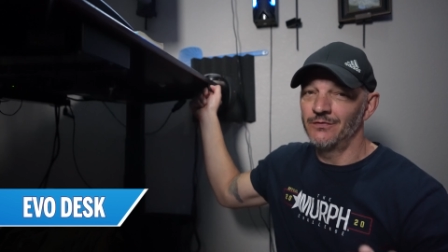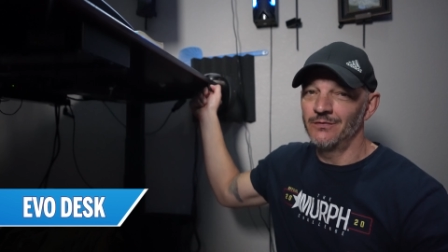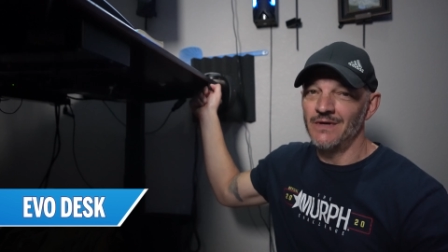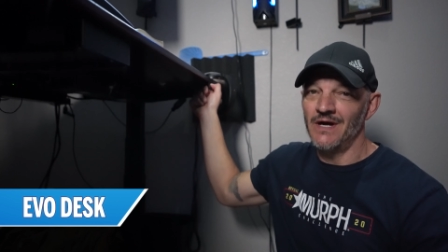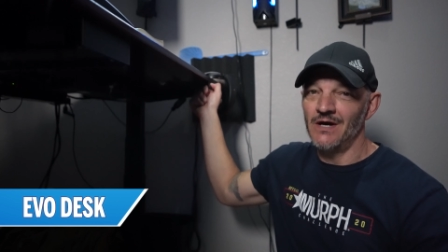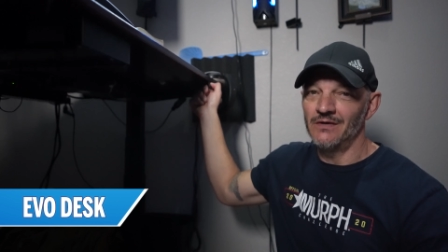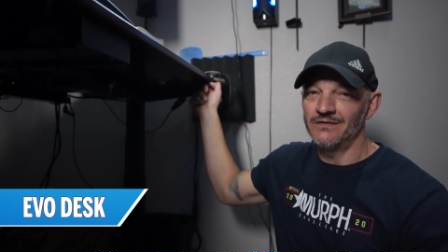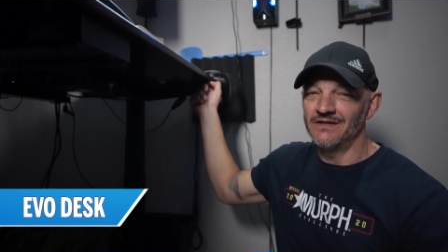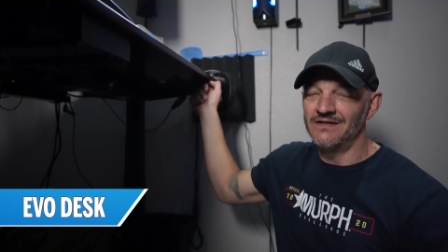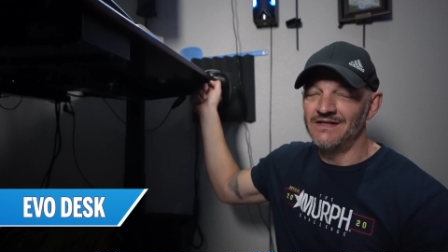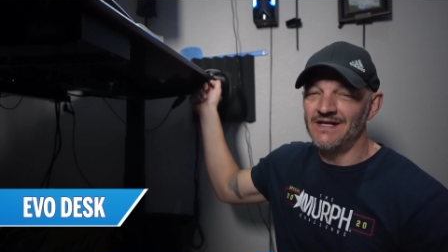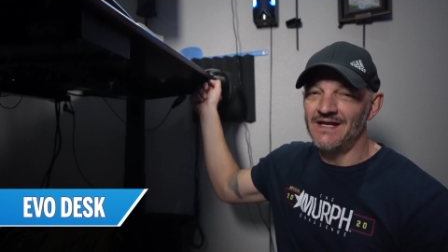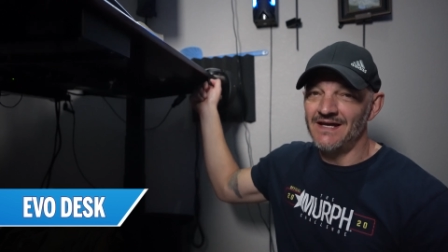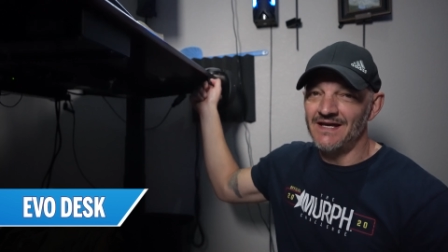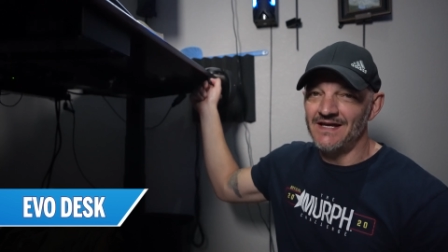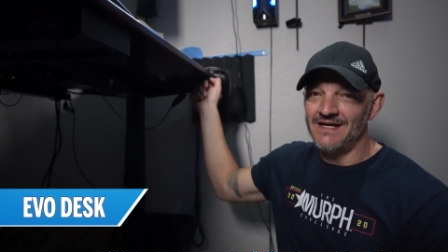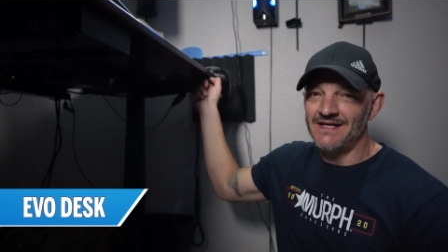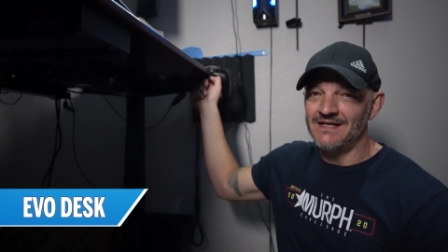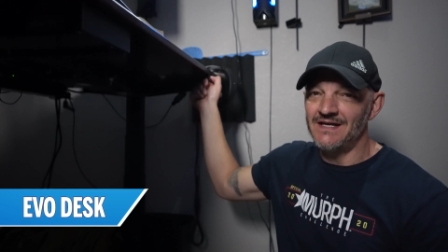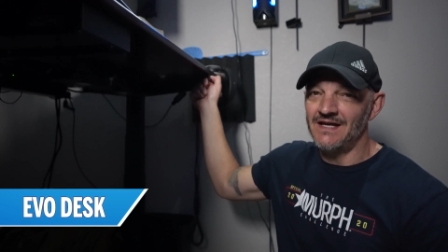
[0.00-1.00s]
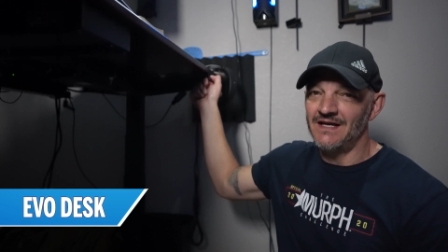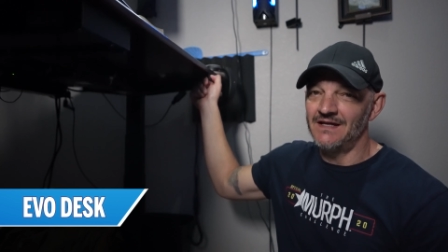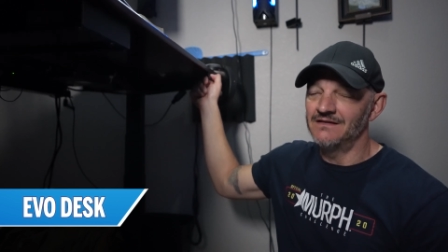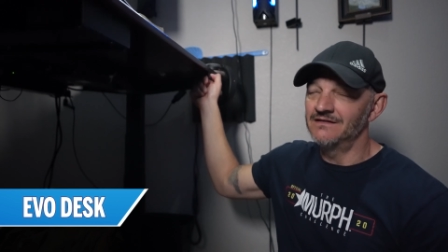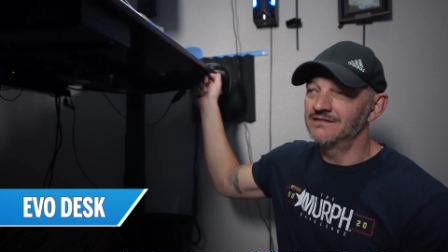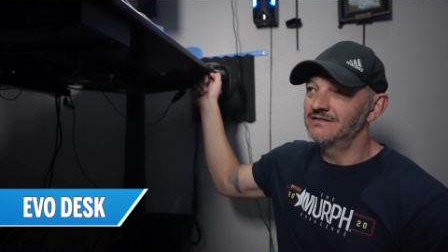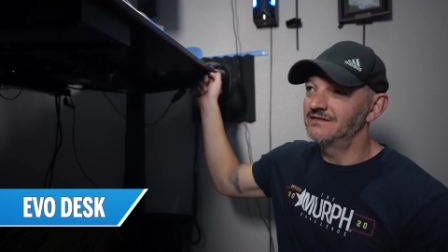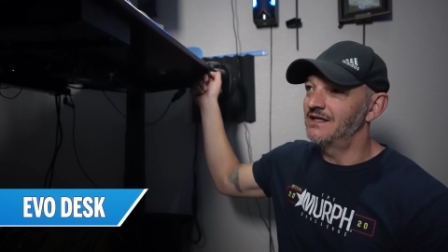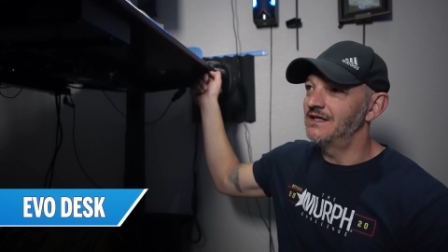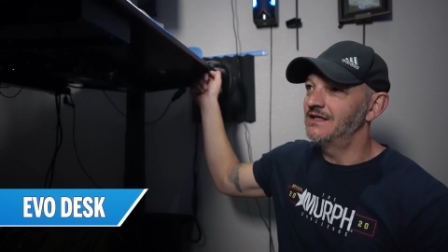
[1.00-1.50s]
throughout the day
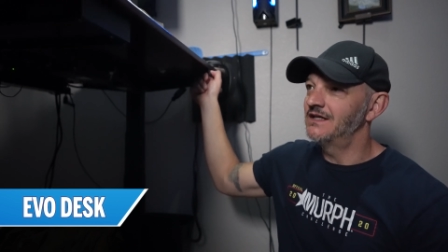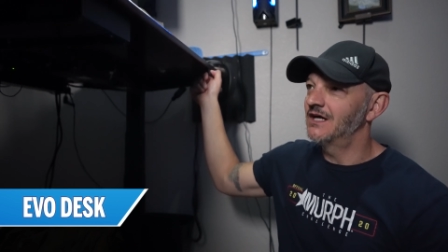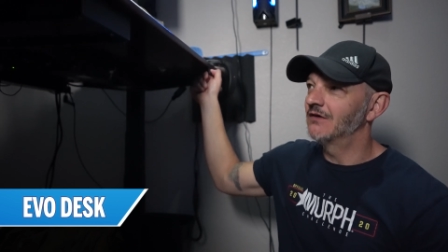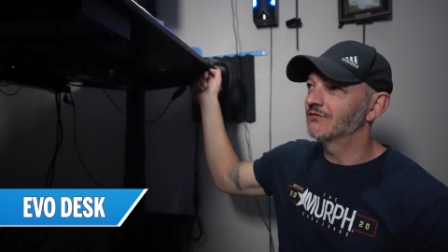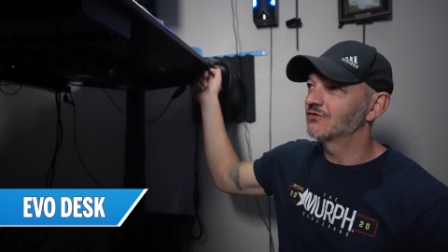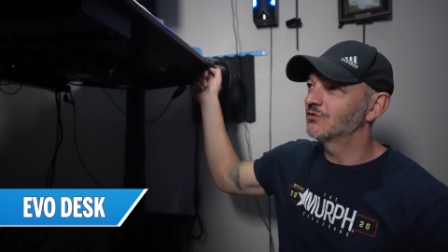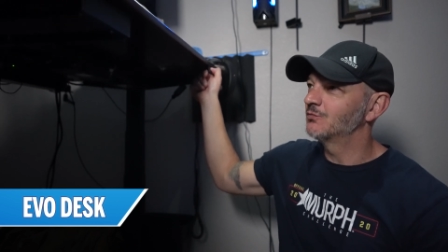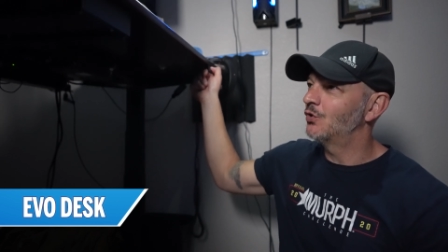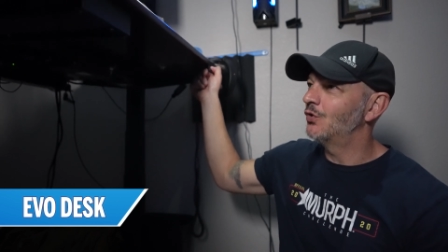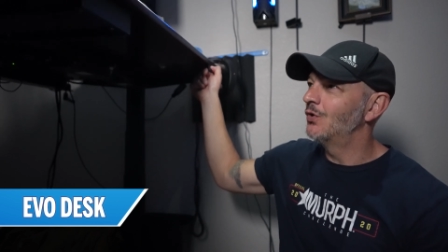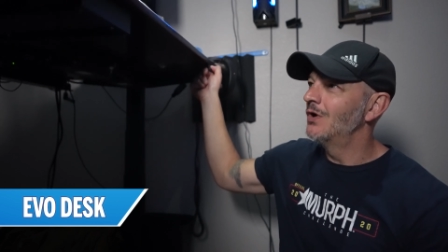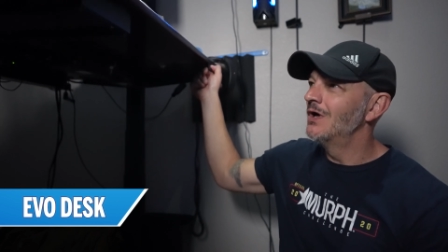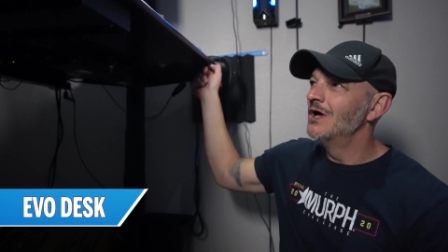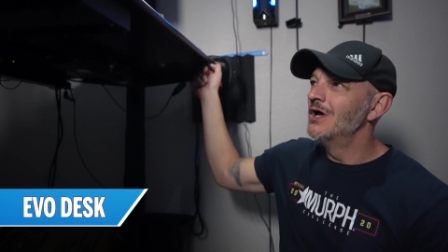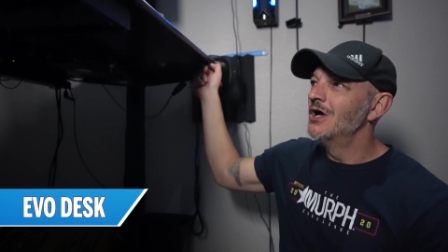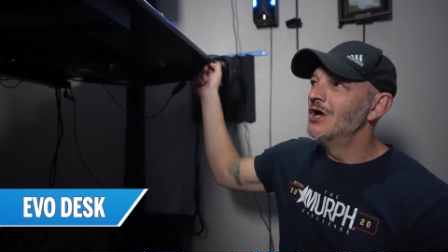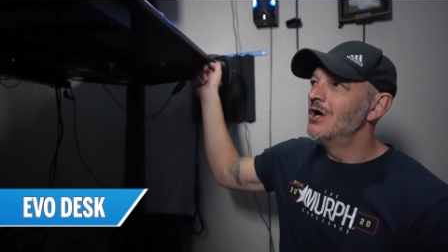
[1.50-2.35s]
and stay comfortable.